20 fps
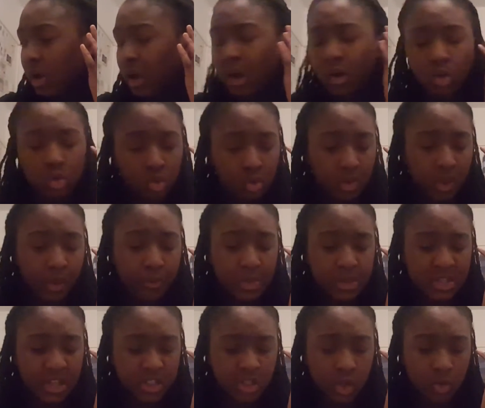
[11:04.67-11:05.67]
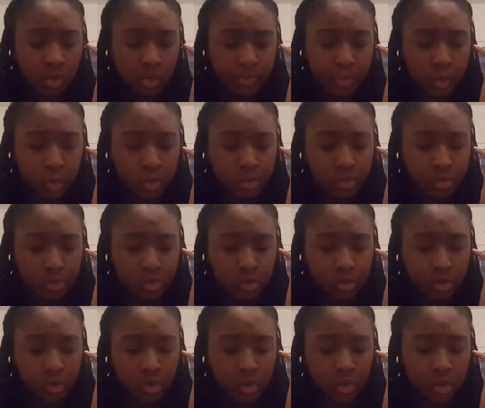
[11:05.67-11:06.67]
How old was I when Sasha was born?
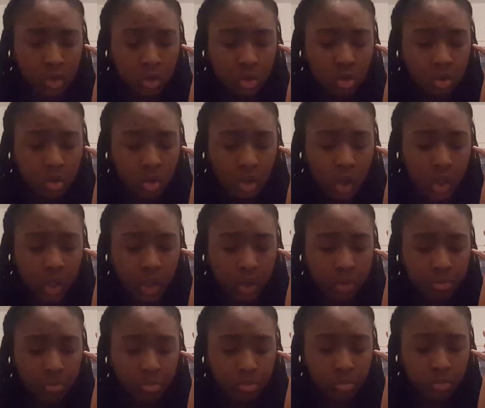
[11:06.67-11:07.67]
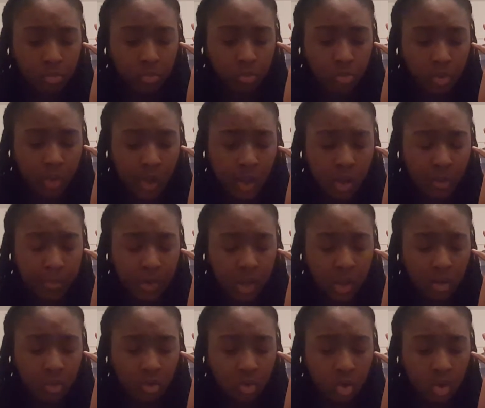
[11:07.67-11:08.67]
I'm... How many
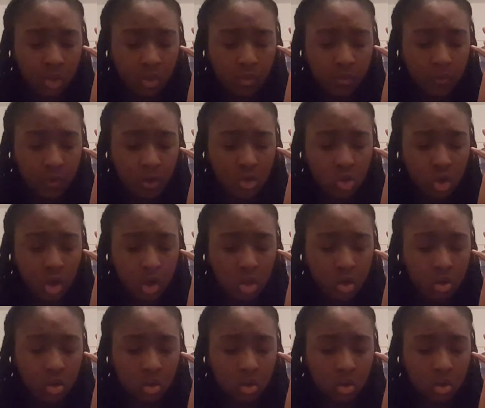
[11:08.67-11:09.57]
years older than Sasha?